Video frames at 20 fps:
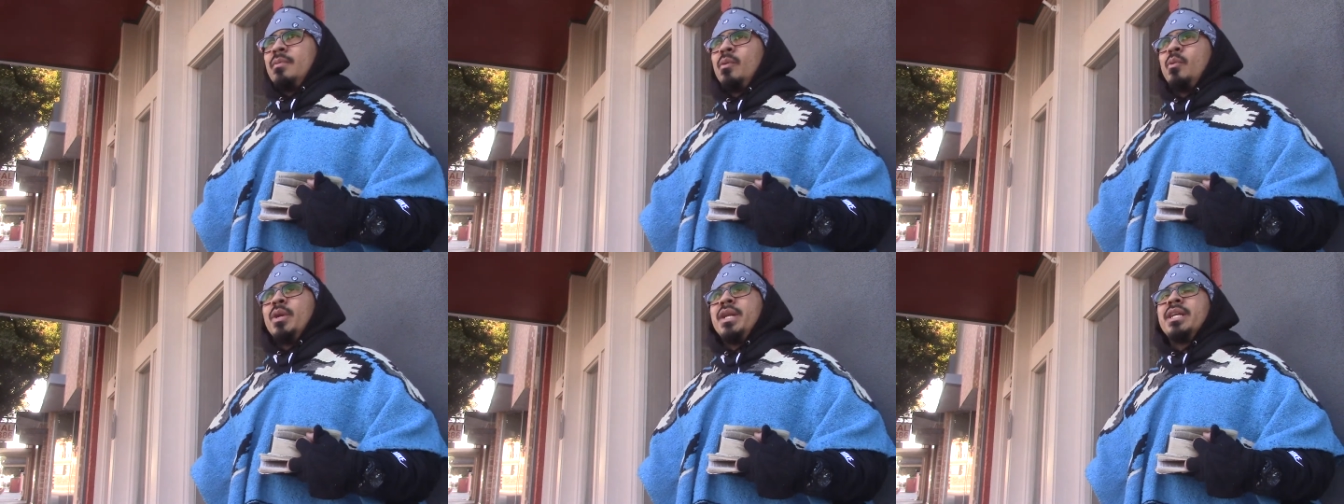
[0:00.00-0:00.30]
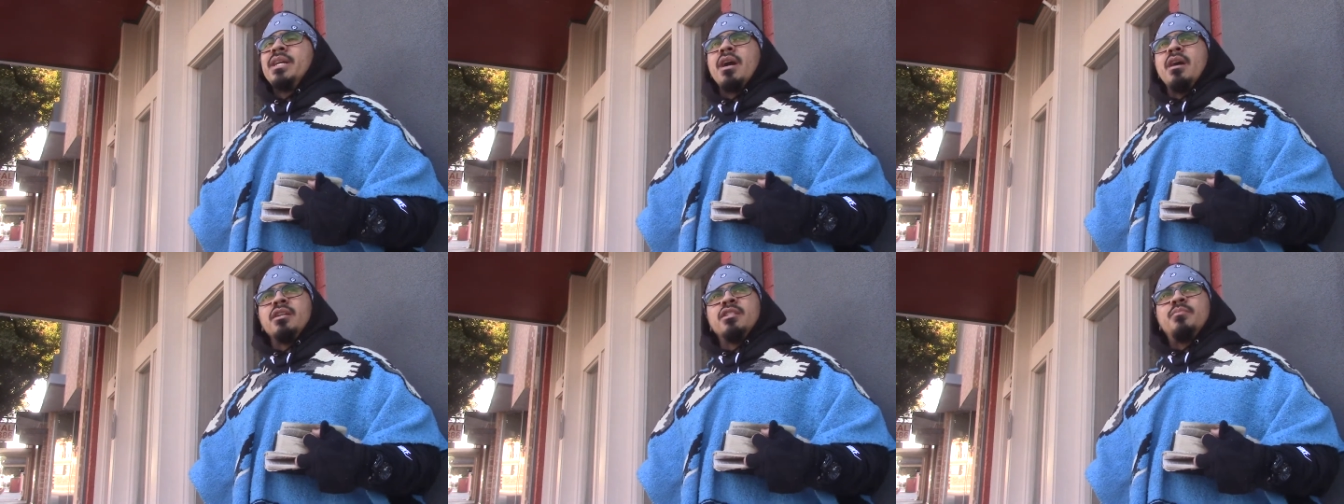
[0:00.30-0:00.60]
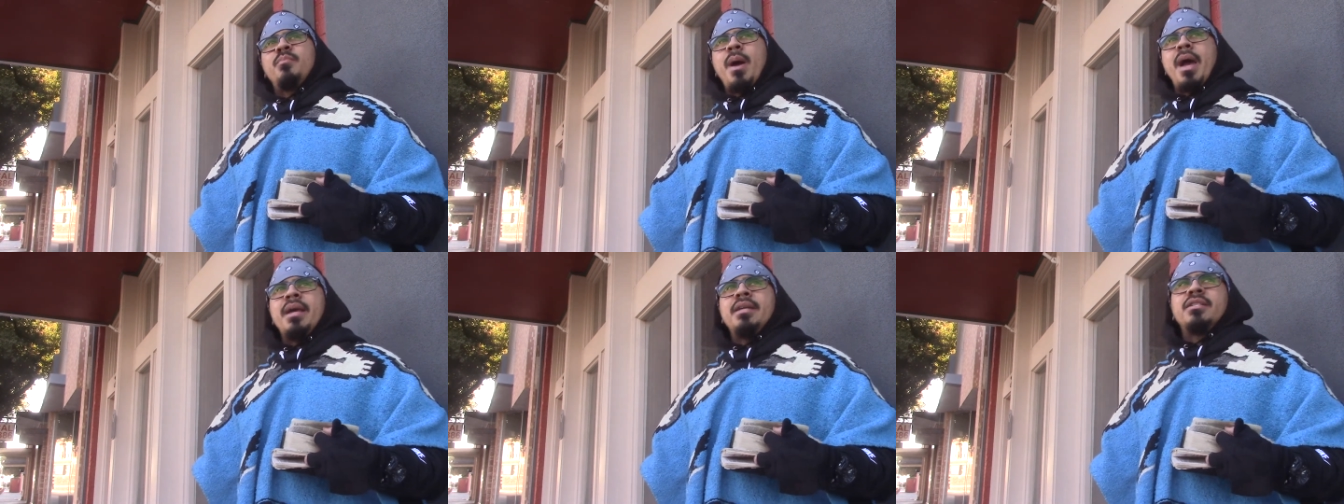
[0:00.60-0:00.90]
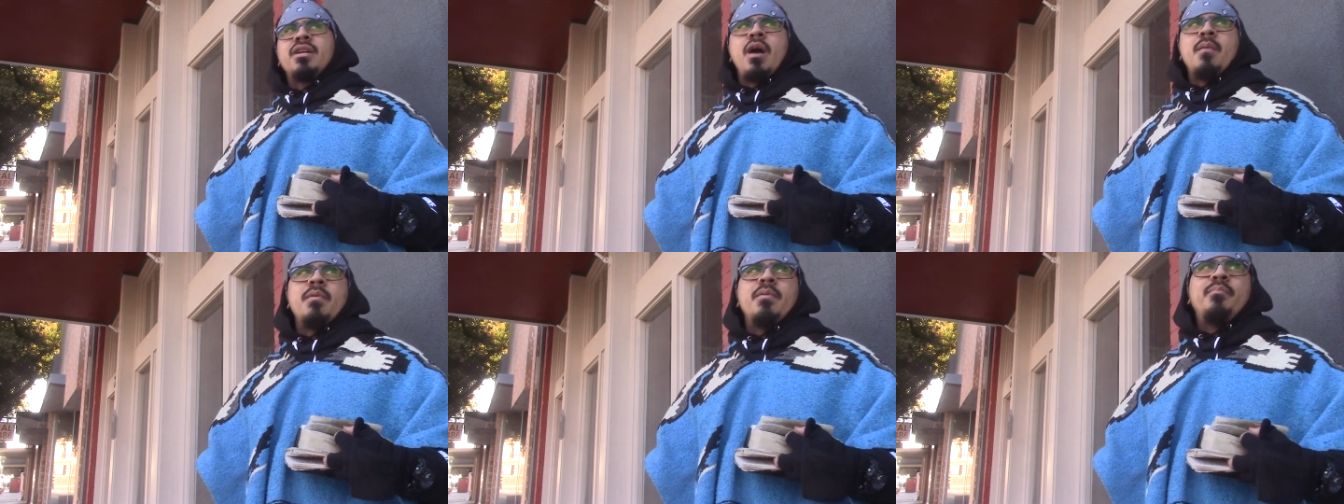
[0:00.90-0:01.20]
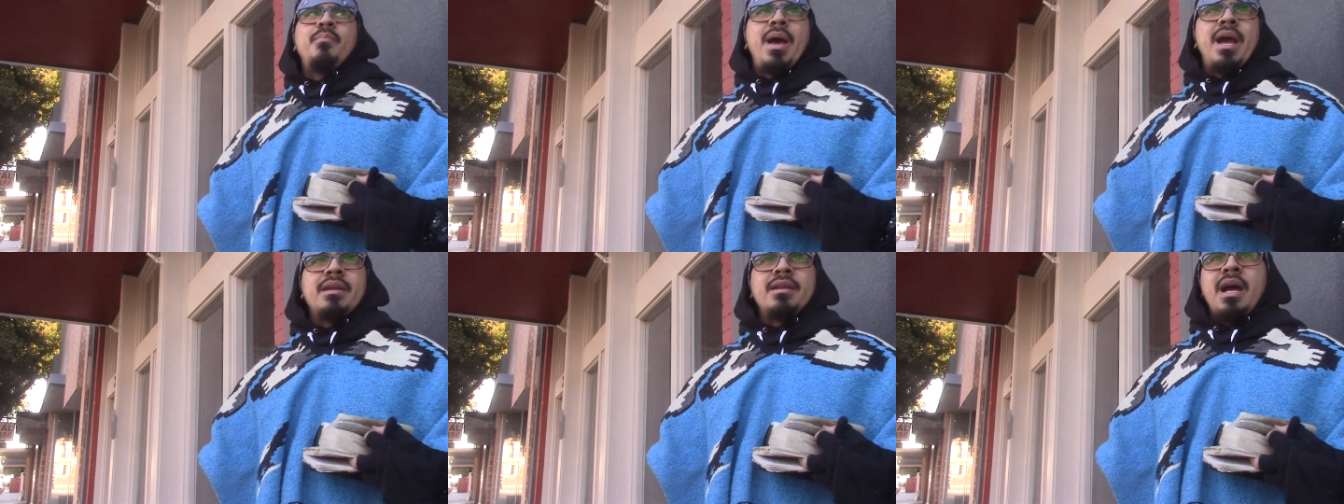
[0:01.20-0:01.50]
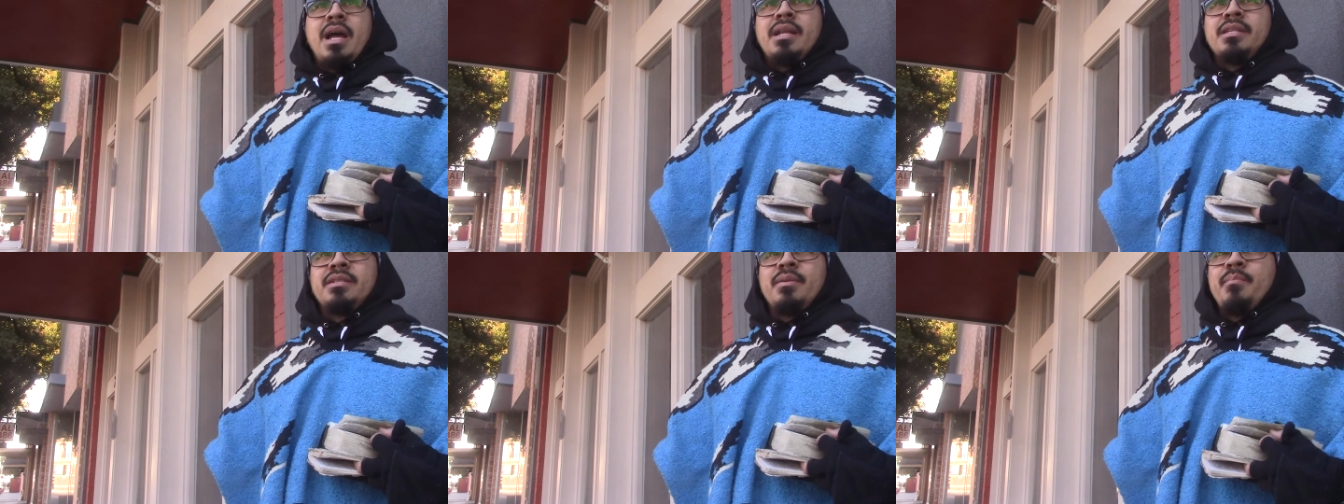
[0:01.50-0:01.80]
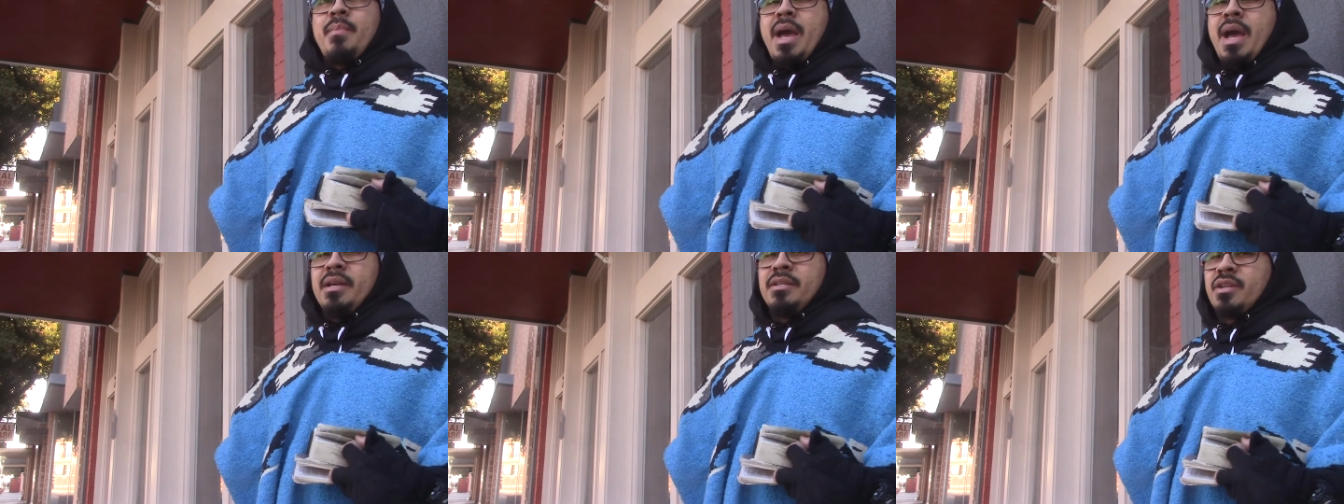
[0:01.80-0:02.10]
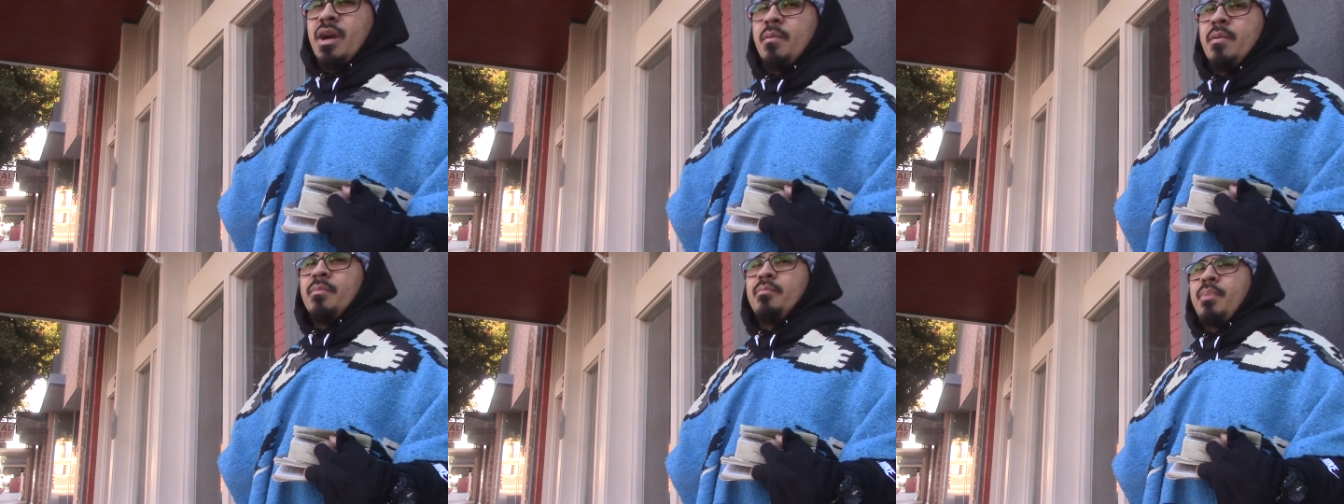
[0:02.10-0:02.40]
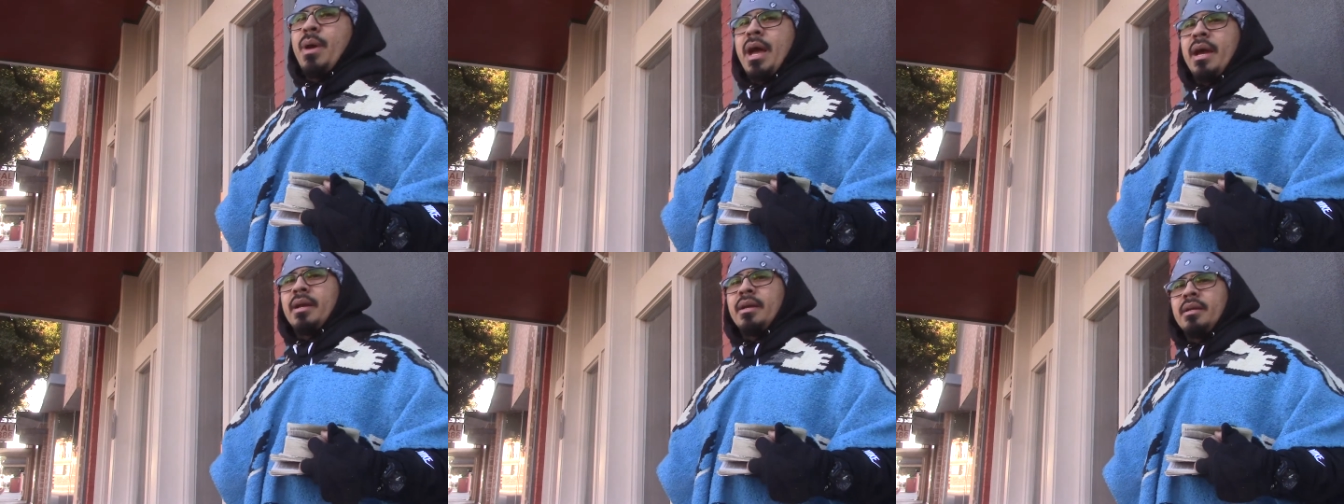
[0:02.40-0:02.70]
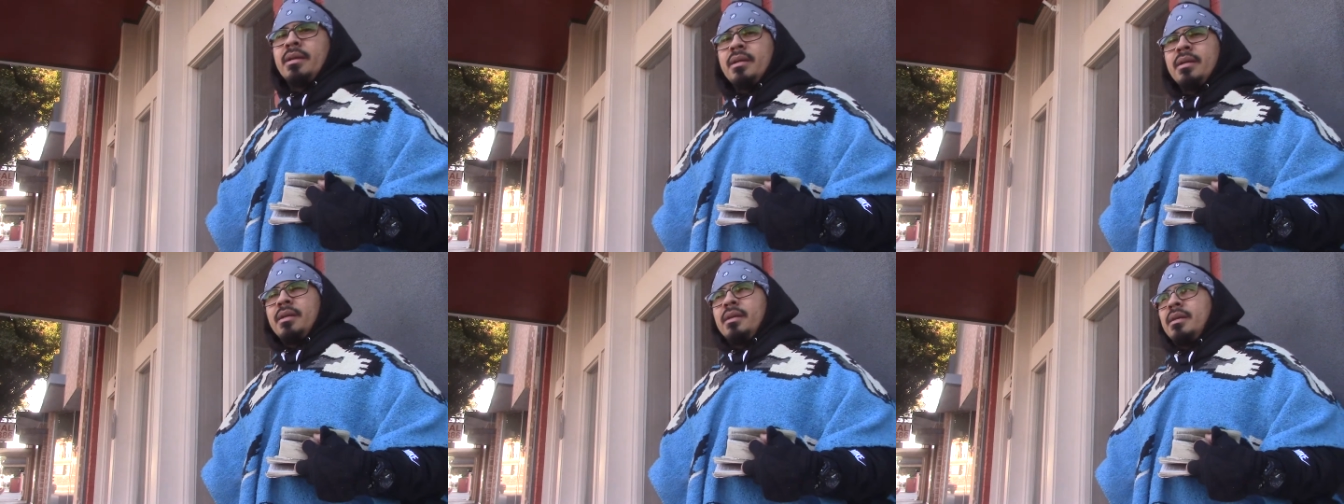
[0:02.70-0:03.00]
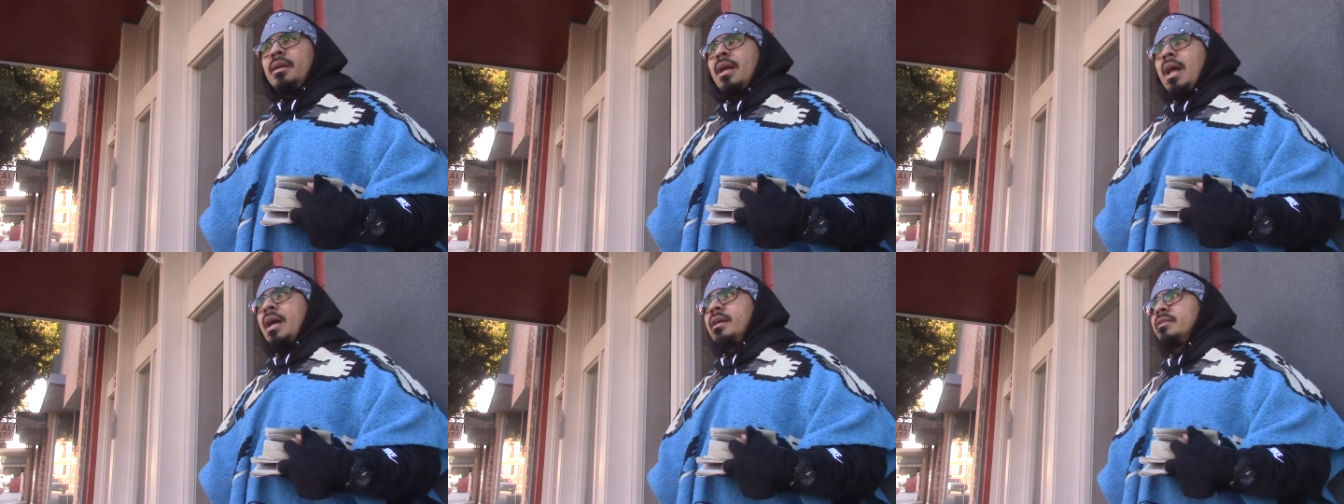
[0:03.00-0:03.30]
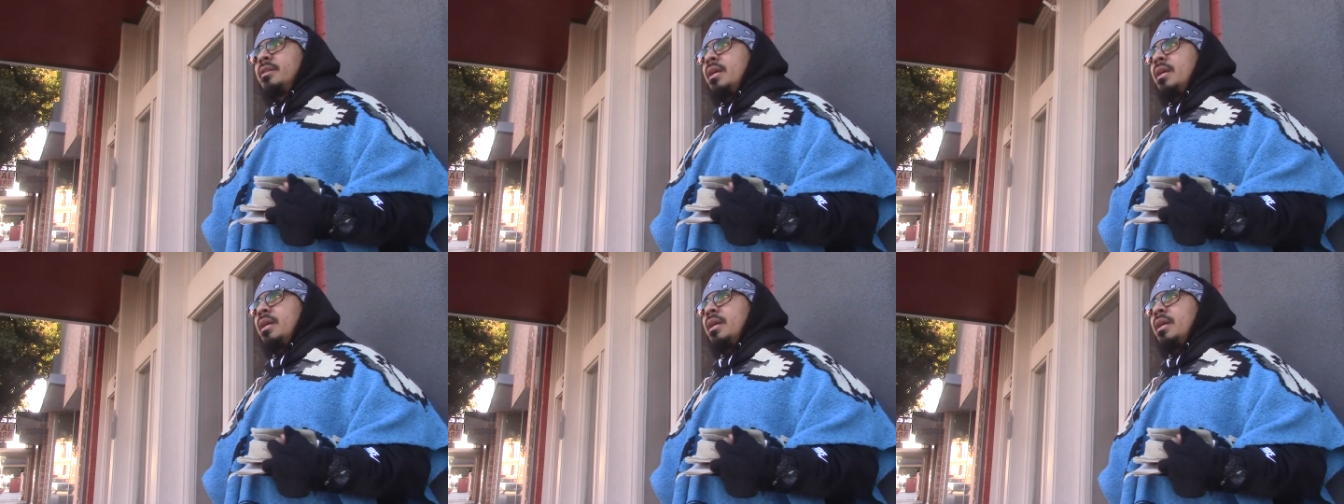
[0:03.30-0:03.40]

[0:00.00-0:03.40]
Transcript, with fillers: But when he comes back, he's coming back not as a man, he's coming back as